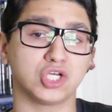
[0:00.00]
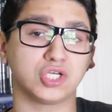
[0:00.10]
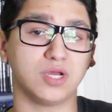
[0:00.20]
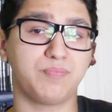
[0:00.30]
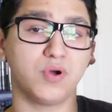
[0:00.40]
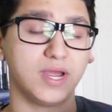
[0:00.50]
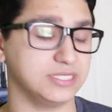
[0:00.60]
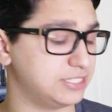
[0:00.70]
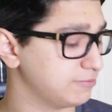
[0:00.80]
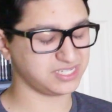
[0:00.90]
Good
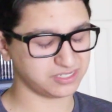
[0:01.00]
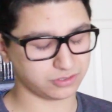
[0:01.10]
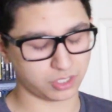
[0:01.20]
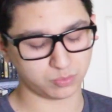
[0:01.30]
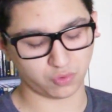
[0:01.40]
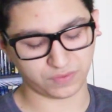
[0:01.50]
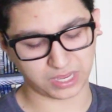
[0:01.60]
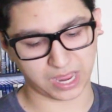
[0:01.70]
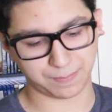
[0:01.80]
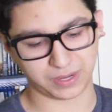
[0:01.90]
price. This is another
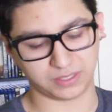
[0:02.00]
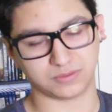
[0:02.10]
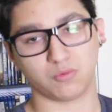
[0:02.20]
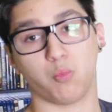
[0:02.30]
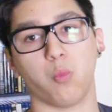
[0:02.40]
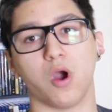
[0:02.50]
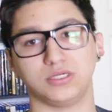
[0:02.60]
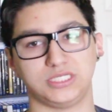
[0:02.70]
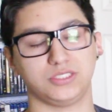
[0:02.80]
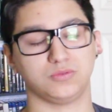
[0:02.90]
movie I've been
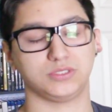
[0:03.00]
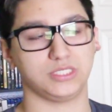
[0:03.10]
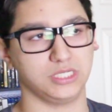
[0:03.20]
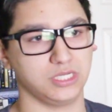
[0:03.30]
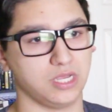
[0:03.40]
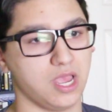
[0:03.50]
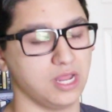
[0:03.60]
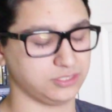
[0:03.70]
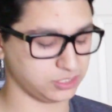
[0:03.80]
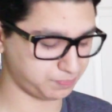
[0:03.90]
wanting to see,
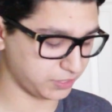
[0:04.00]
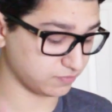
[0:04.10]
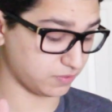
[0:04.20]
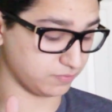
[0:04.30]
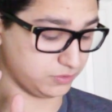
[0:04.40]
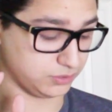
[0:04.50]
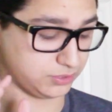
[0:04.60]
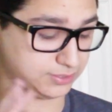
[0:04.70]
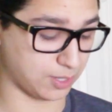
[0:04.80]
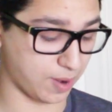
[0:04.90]
and just because of the
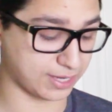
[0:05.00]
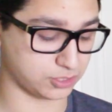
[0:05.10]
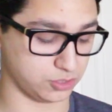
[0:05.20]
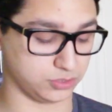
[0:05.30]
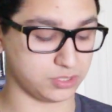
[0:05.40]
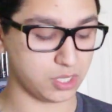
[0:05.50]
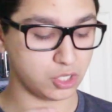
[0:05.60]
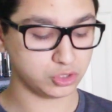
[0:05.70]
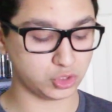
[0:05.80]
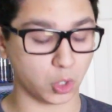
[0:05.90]
directors,
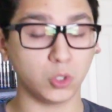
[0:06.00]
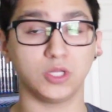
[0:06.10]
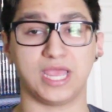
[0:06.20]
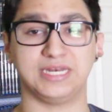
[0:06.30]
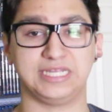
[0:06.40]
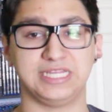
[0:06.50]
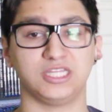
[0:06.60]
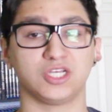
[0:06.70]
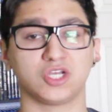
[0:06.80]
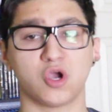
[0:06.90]
Joel and
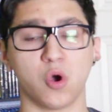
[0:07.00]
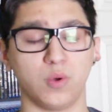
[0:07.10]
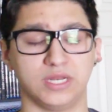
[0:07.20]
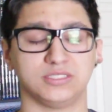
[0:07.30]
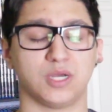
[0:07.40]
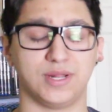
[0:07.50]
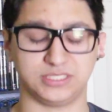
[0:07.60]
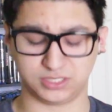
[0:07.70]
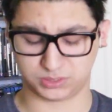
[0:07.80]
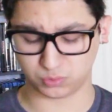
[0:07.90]
Ethan Coen
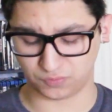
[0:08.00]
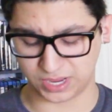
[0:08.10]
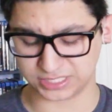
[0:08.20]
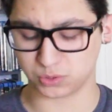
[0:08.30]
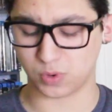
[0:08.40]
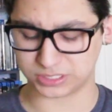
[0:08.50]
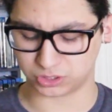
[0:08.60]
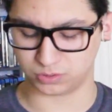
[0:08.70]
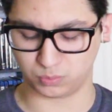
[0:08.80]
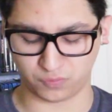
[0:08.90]
directed this movie, and it's a
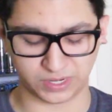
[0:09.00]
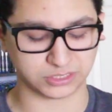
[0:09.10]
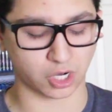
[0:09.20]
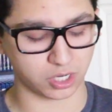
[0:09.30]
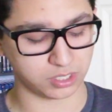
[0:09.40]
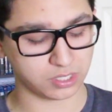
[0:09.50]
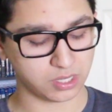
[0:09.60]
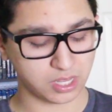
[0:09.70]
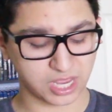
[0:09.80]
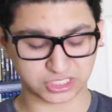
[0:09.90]
Western movie.
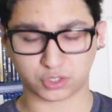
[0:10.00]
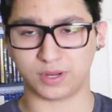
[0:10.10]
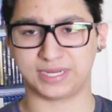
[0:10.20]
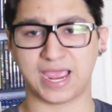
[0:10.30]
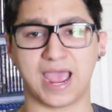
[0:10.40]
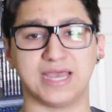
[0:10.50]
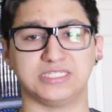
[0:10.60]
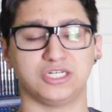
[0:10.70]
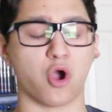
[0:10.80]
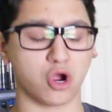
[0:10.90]
It's a great
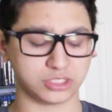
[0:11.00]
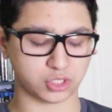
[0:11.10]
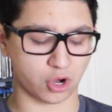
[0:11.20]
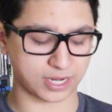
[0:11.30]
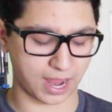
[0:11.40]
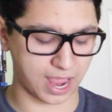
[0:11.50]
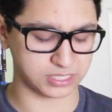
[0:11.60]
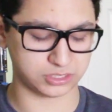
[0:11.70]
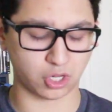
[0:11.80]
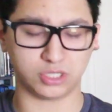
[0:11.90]
cast, an all-star
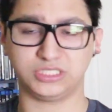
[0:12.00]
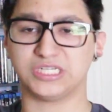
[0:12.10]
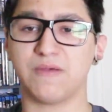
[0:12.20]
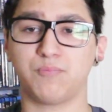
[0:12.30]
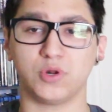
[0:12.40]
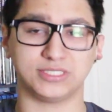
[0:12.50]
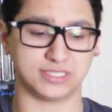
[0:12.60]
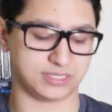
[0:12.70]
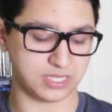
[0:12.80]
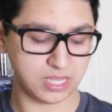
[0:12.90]
cast starring Jeff
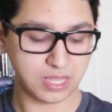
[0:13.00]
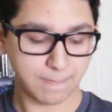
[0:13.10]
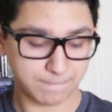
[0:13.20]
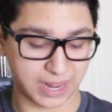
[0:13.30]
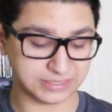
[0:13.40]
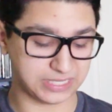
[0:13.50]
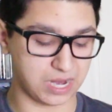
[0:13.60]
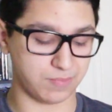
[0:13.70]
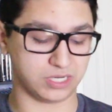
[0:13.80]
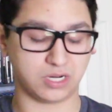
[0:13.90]
Bridges, Matt
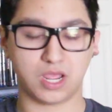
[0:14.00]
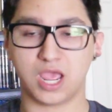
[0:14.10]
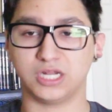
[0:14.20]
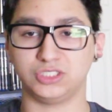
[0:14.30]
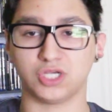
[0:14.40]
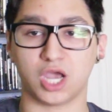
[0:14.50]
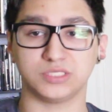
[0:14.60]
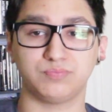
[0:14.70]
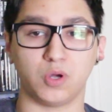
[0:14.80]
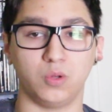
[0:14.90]
Damon, and
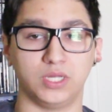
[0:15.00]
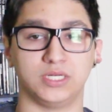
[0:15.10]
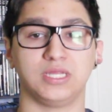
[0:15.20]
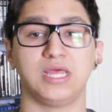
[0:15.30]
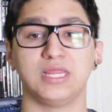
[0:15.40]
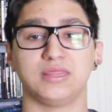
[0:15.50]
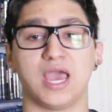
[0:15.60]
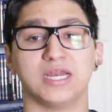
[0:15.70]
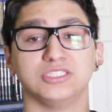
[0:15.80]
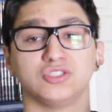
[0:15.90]
Josh Brolin.
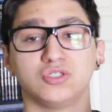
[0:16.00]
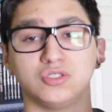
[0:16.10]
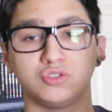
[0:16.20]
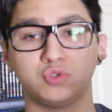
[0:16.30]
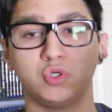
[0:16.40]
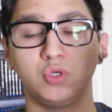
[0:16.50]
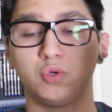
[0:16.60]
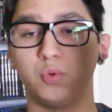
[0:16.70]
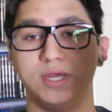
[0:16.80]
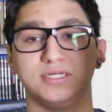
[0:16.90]
That is True
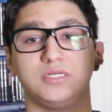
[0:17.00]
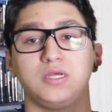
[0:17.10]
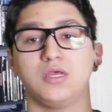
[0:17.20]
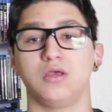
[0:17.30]
Grit.